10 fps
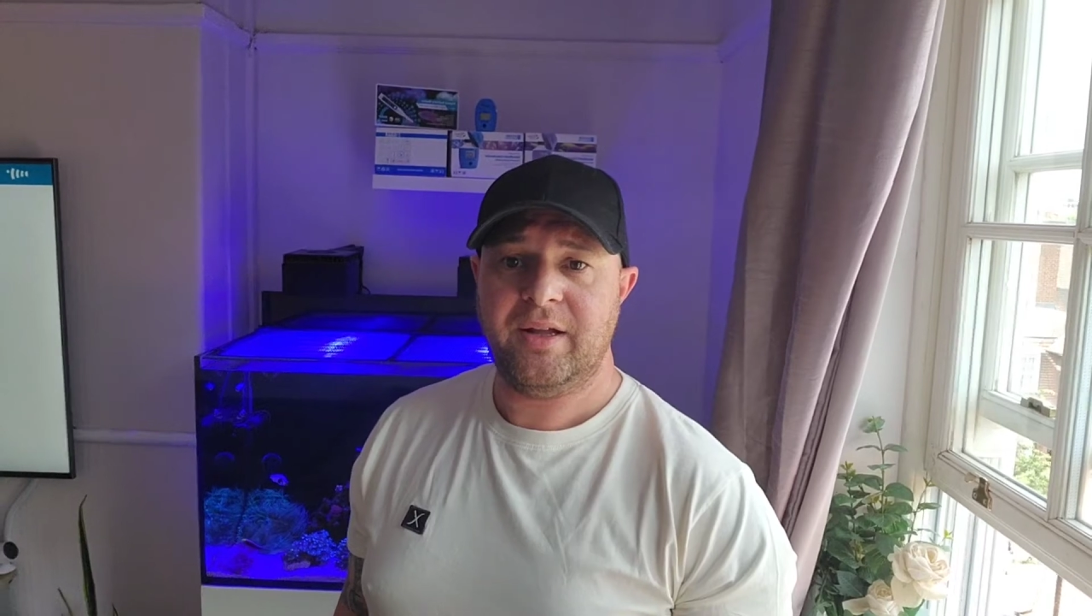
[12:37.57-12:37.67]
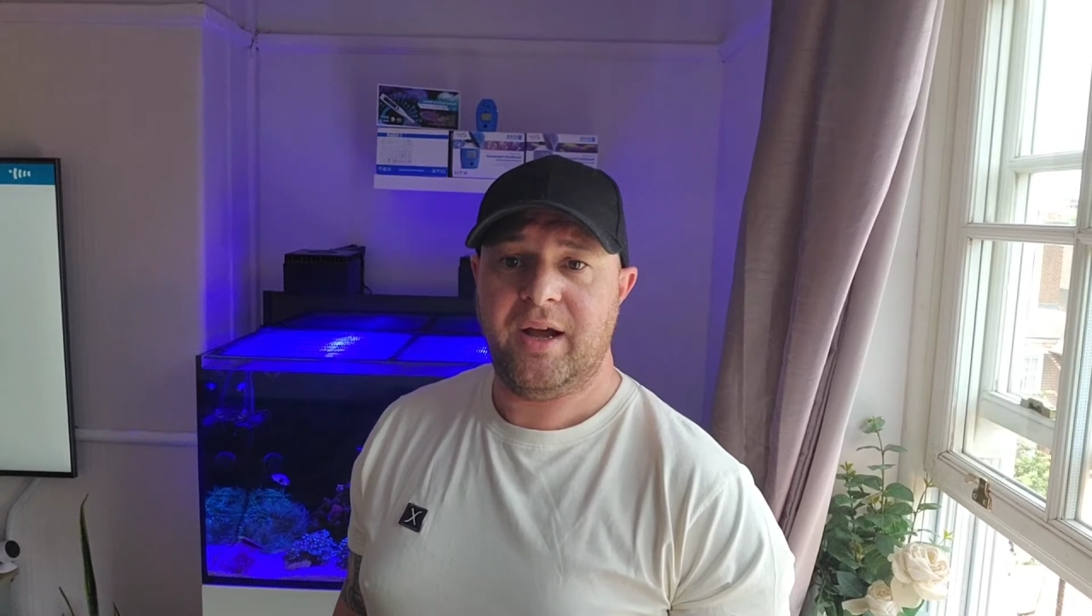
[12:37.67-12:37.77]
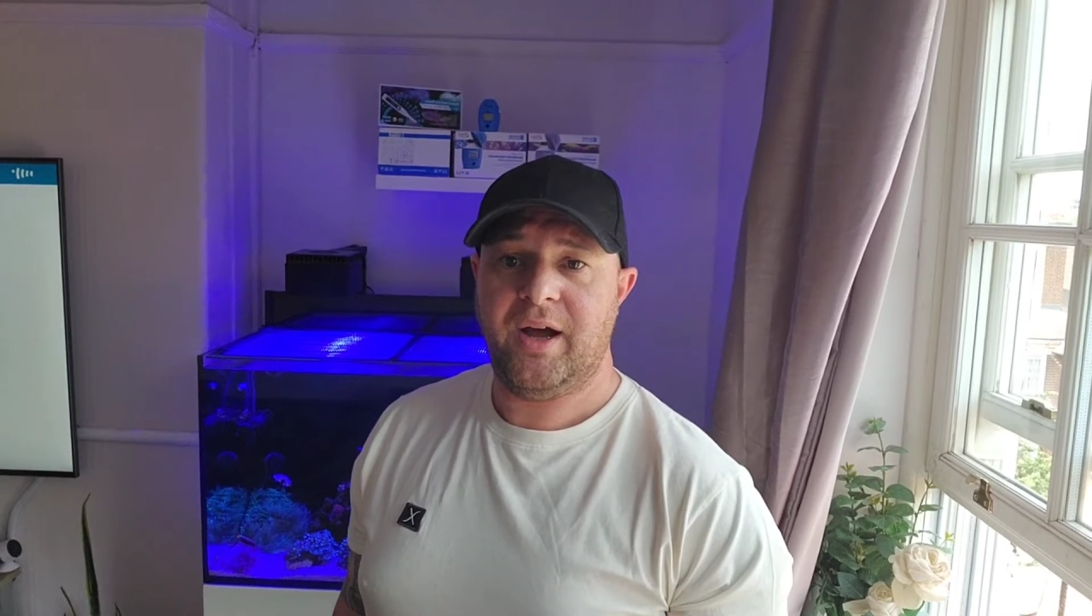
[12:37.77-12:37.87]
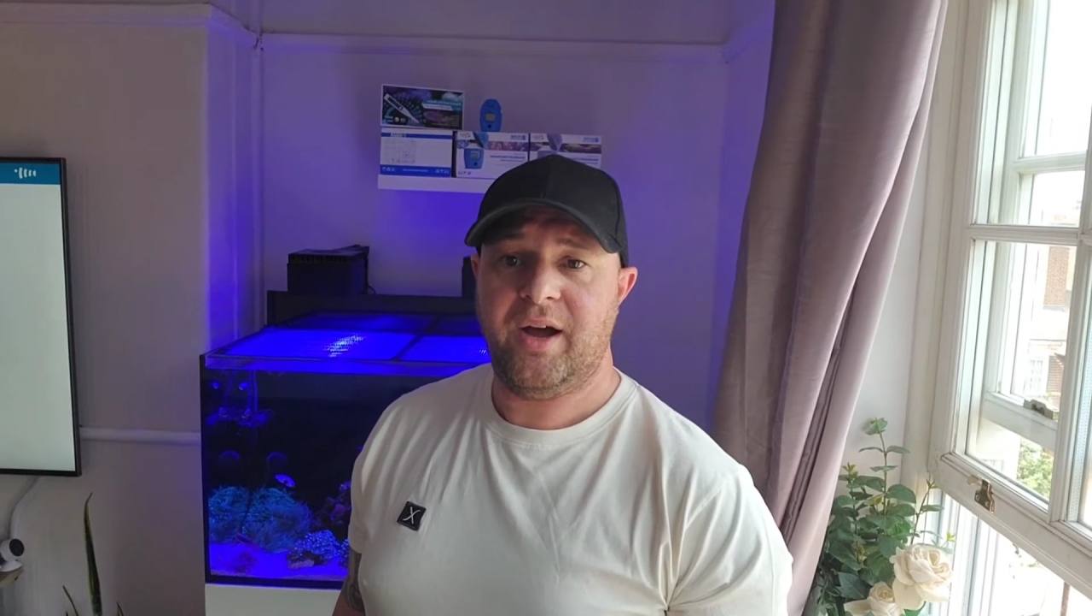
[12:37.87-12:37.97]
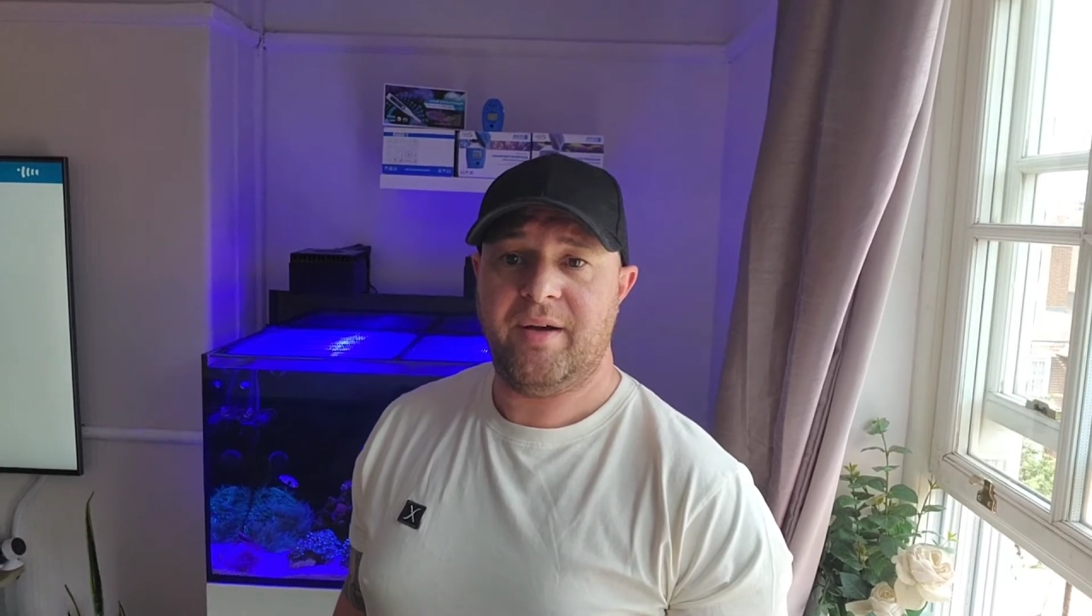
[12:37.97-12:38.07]

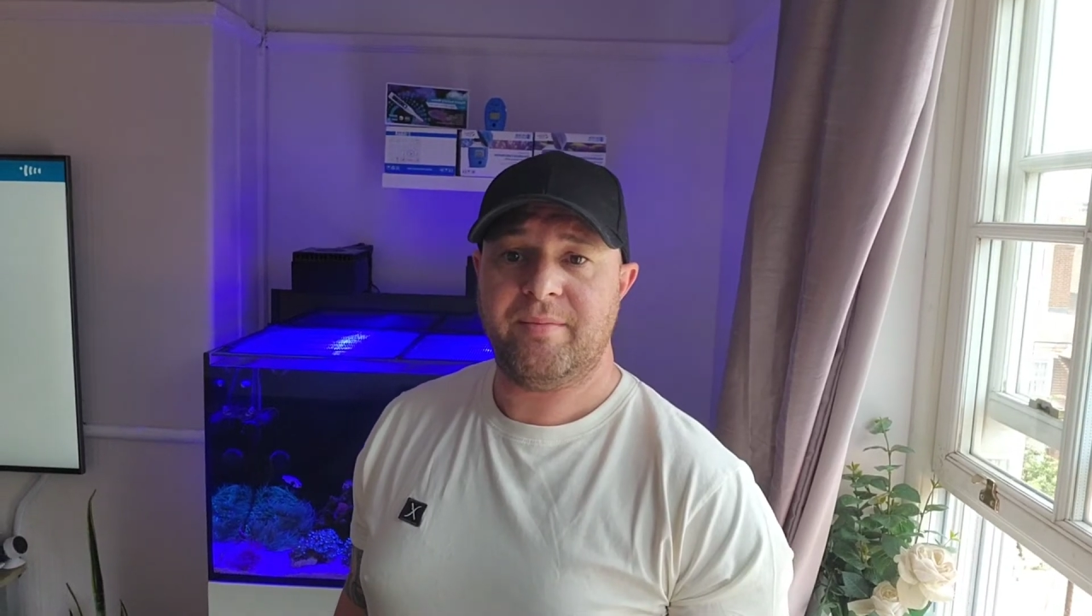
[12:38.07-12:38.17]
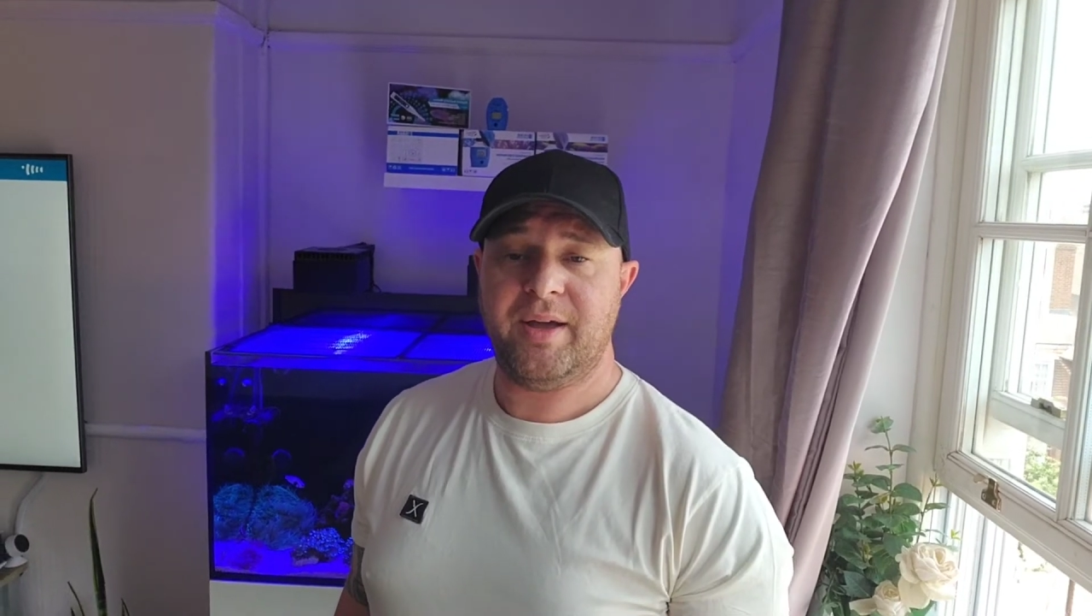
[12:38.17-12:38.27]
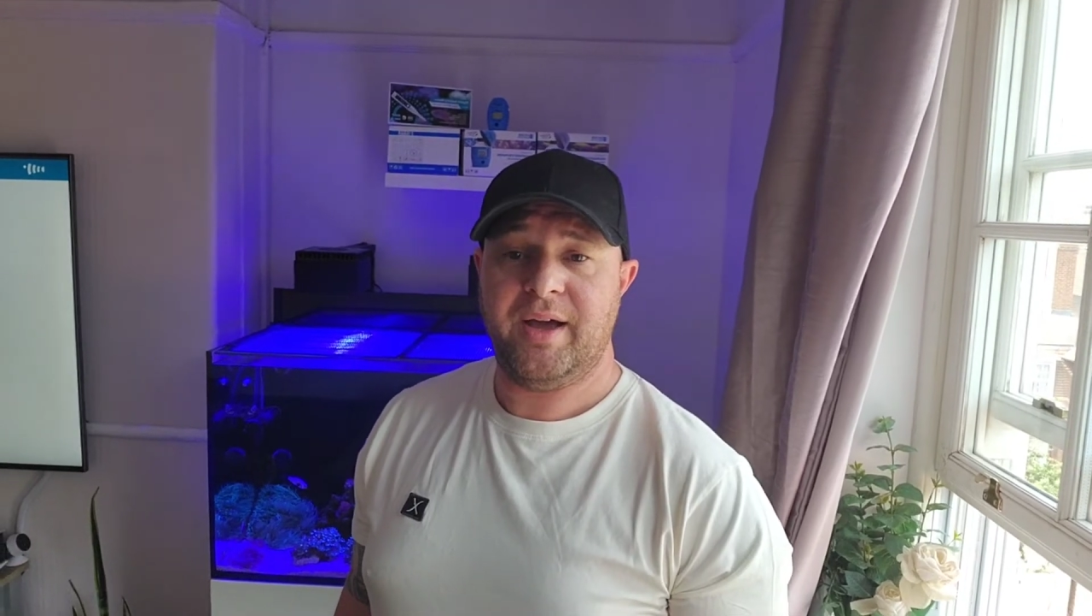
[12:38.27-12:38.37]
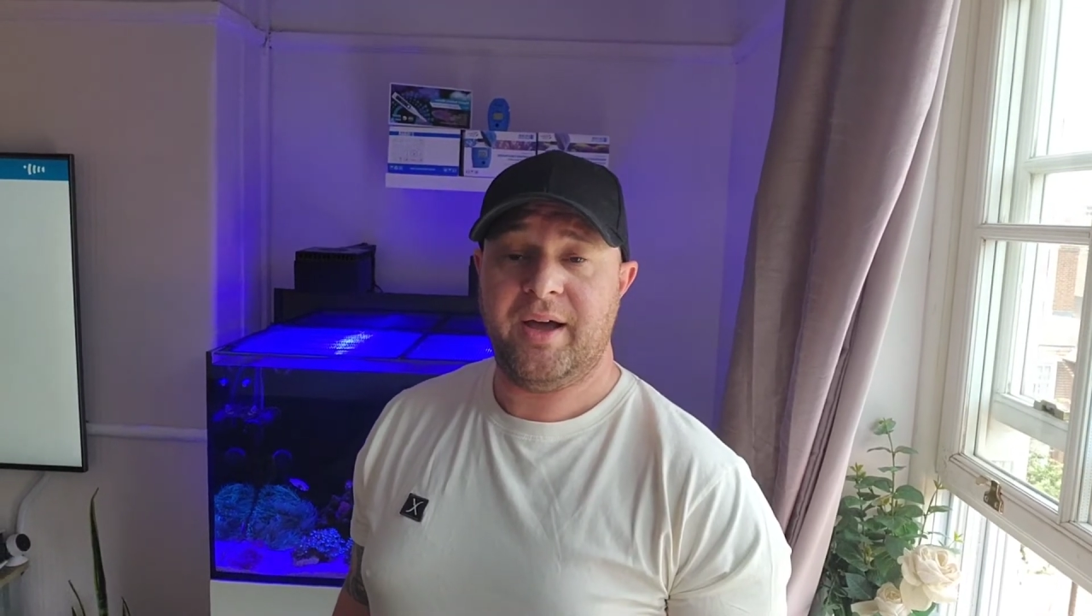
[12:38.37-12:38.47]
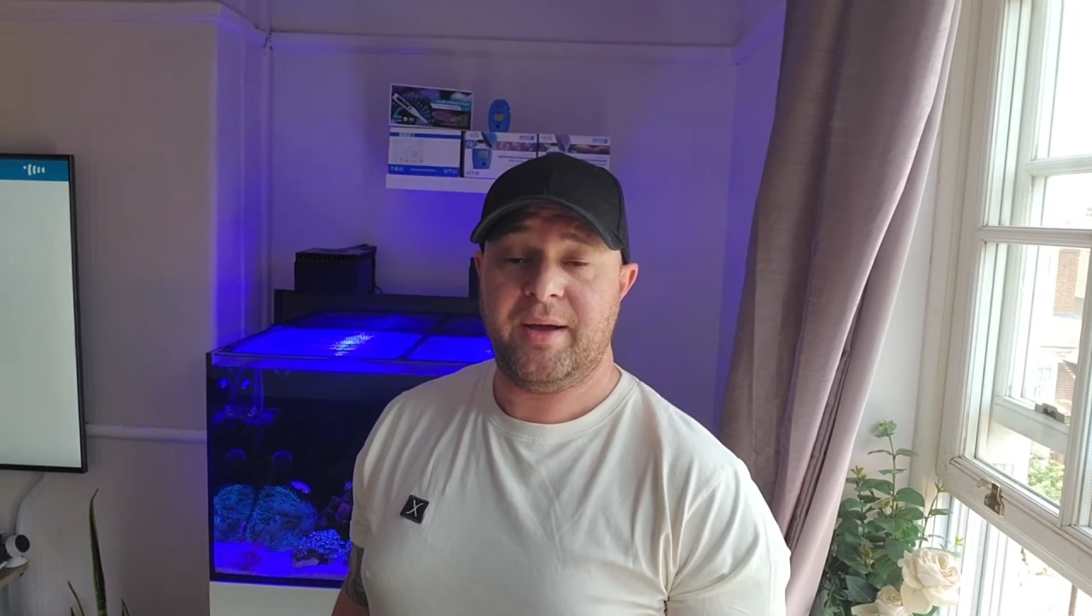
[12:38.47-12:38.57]
Um, uh,